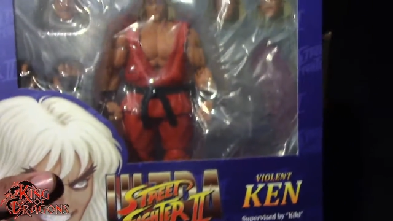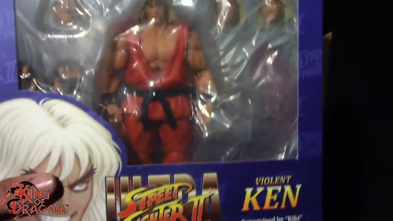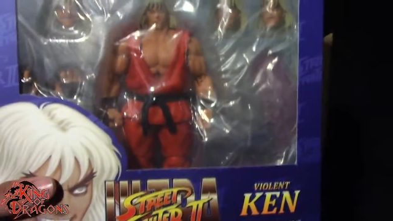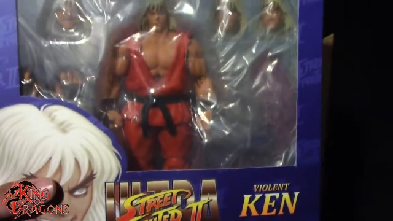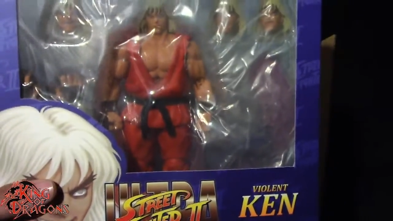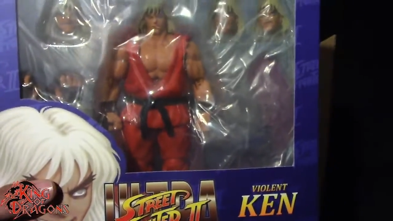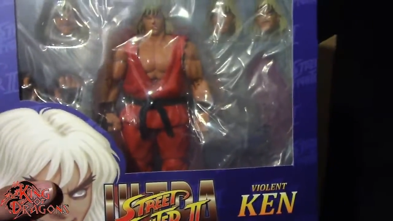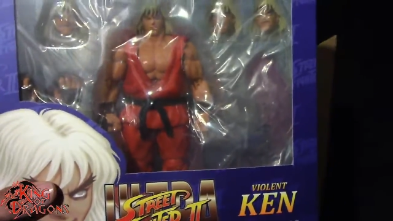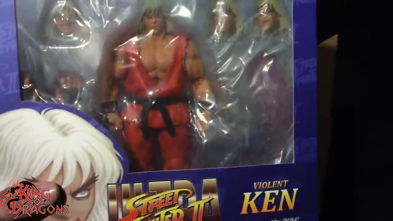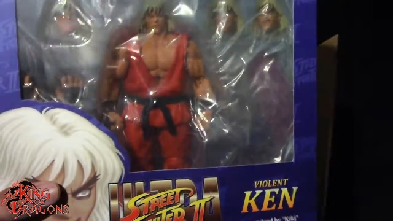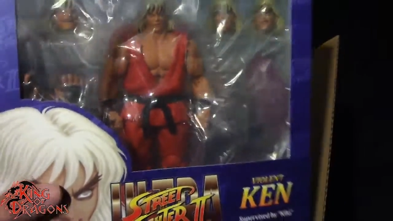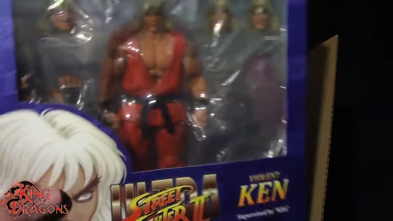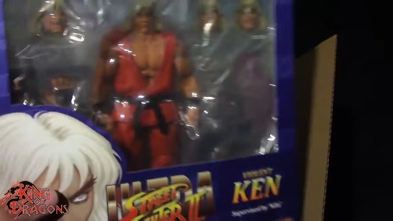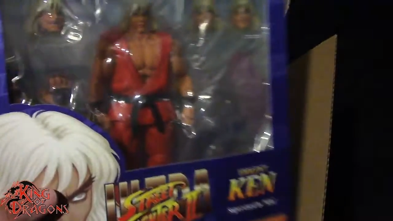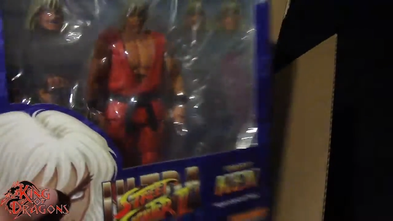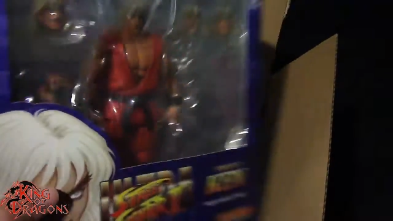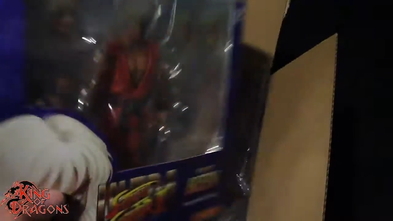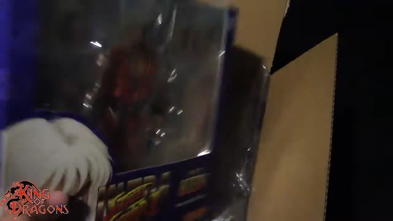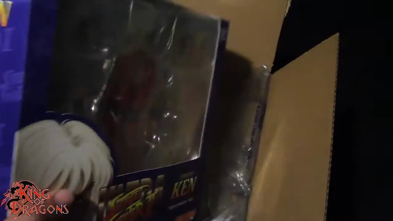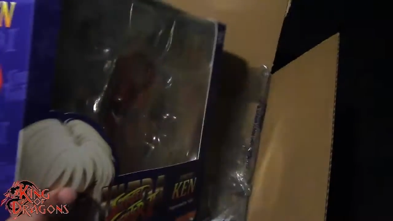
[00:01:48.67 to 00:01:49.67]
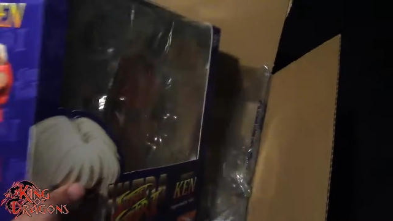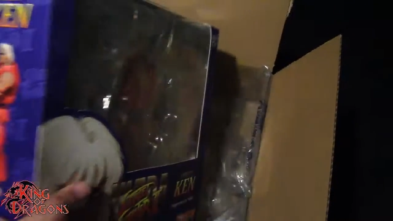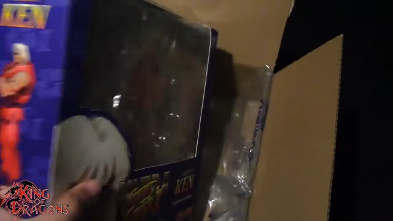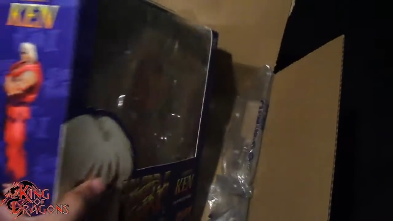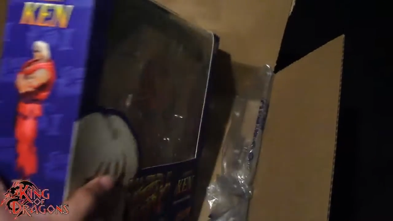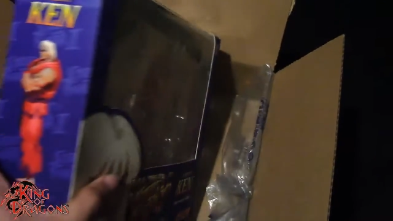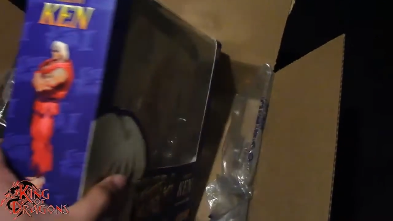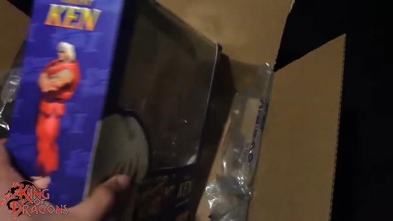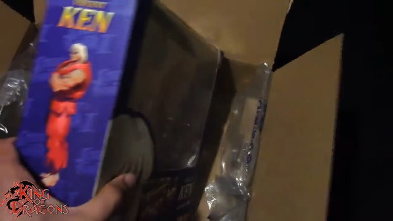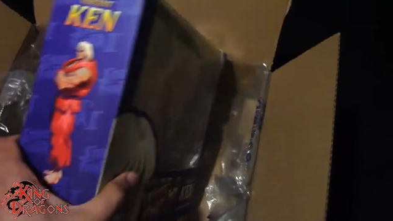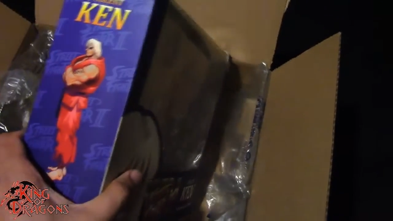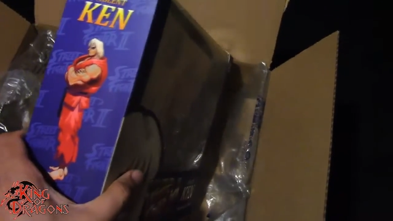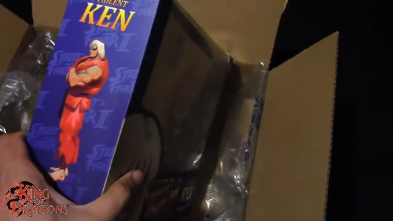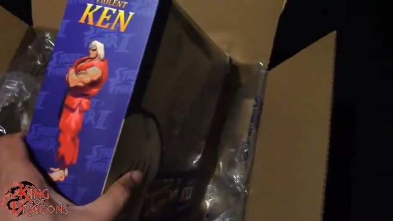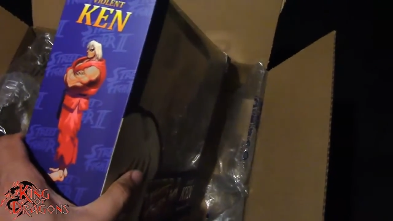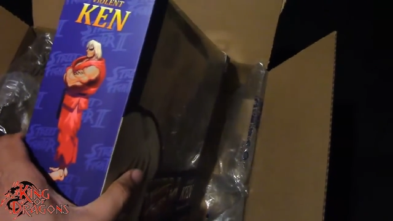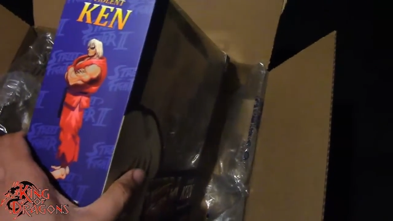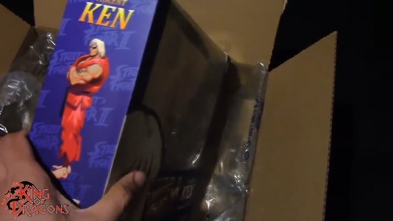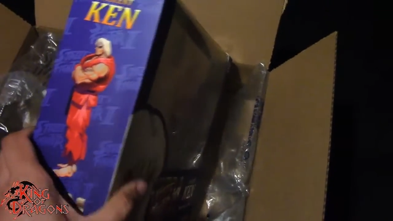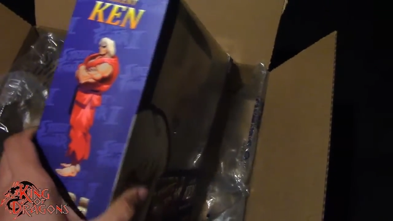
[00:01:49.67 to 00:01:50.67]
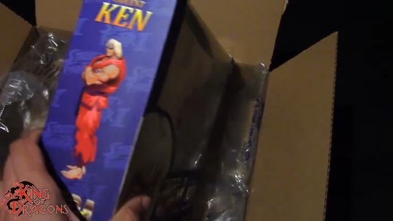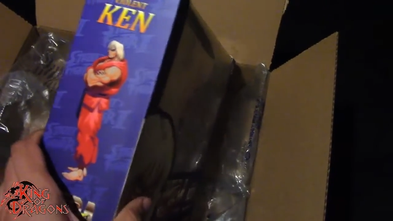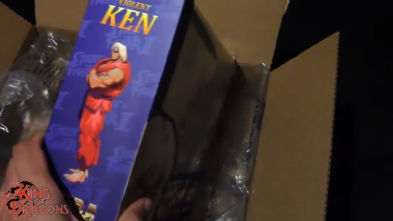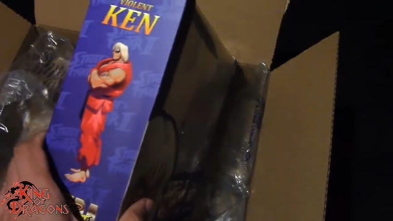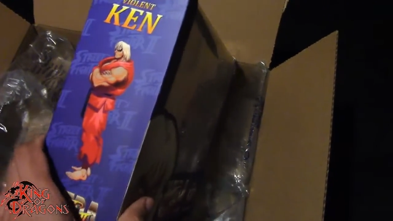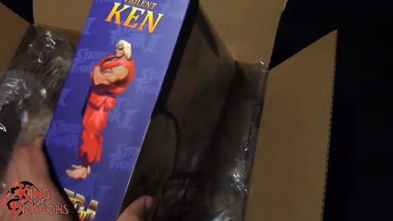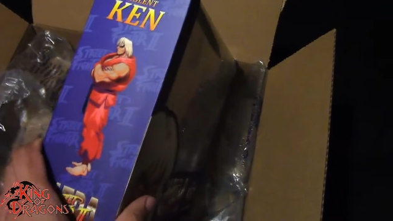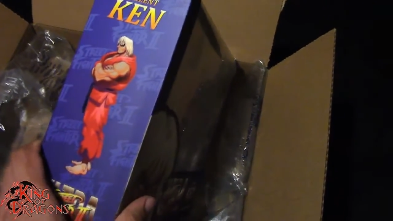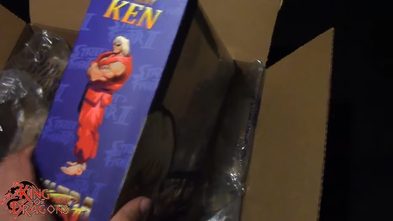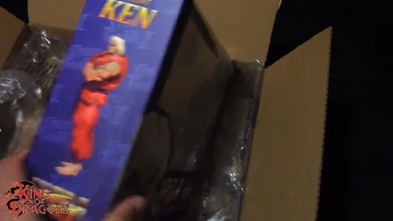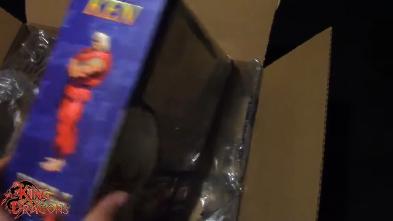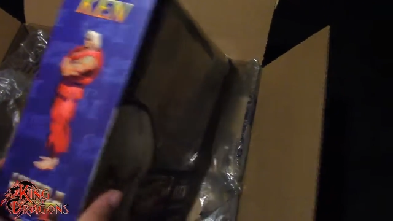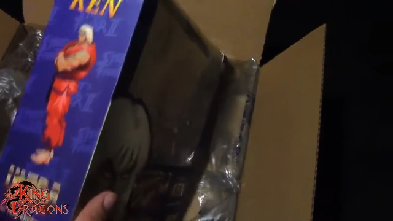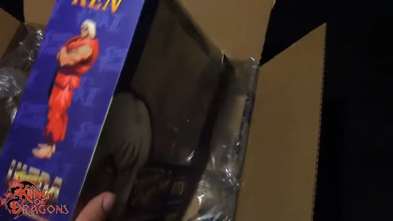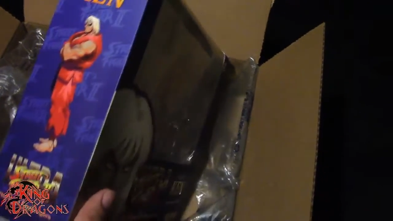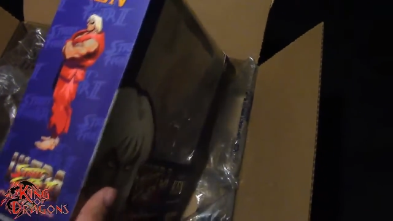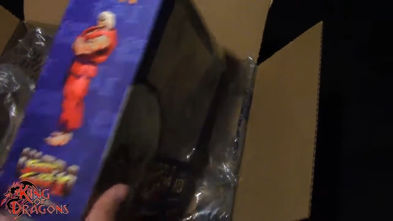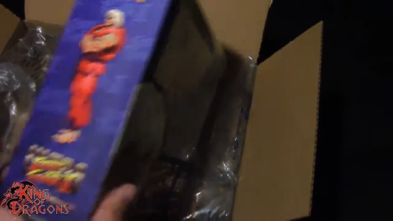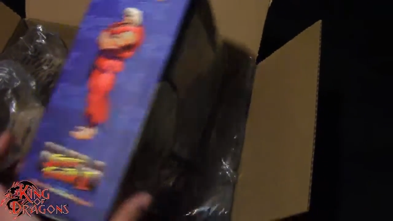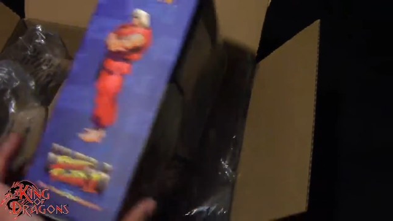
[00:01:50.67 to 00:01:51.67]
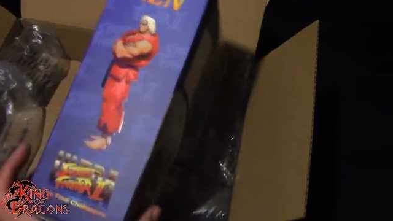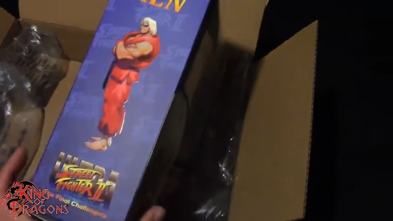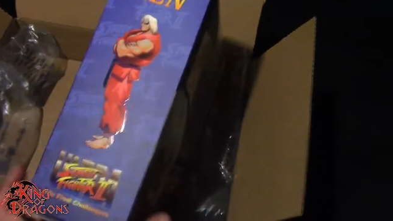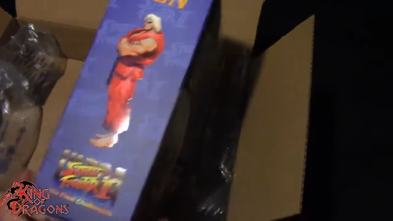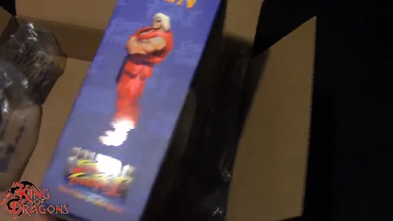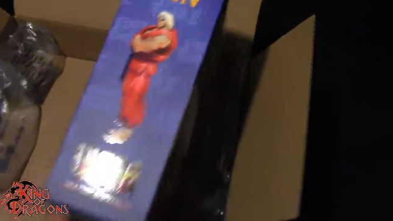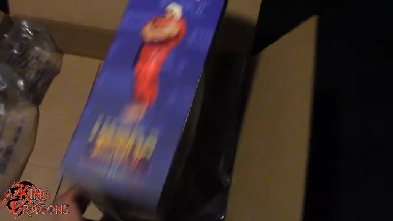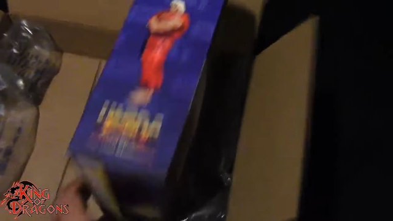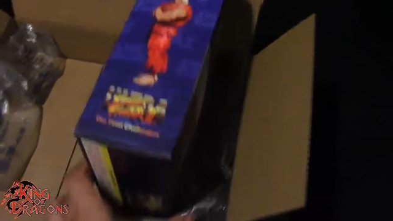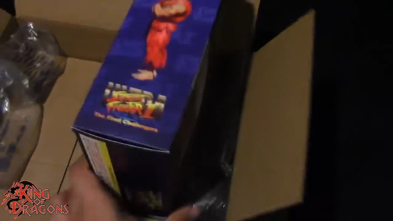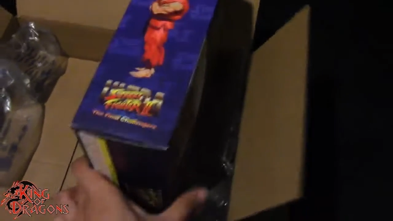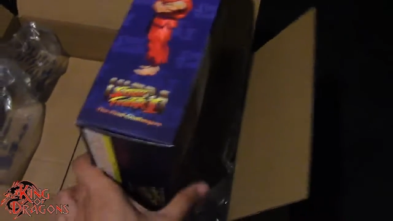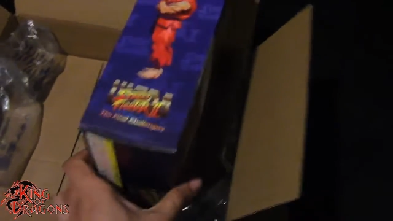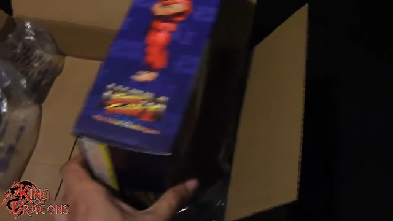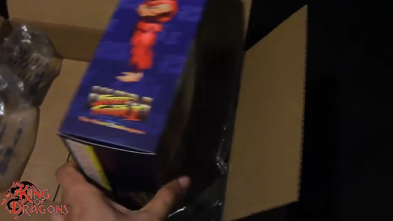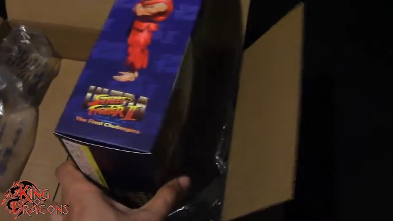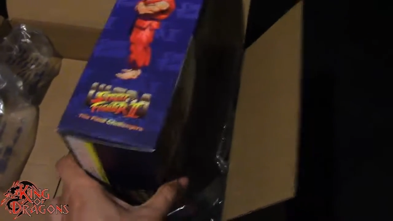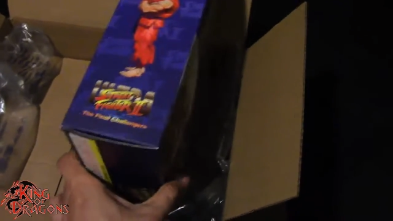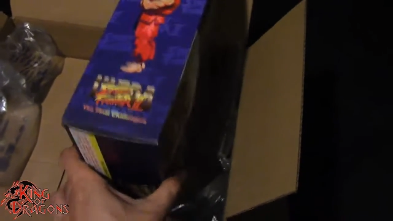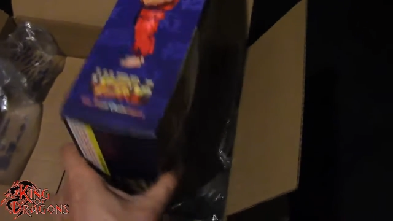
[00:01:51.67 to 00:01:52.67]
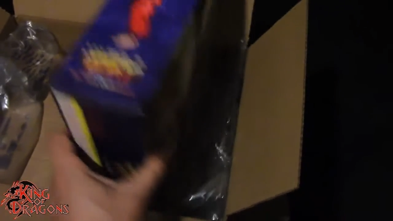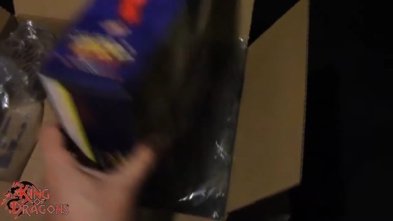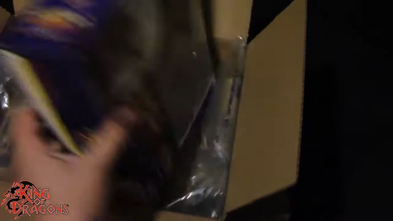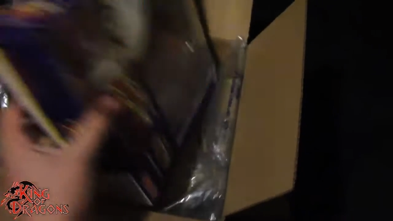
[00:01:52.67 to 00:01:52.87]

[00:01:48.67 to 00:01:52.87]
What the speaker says: (no speaker visible)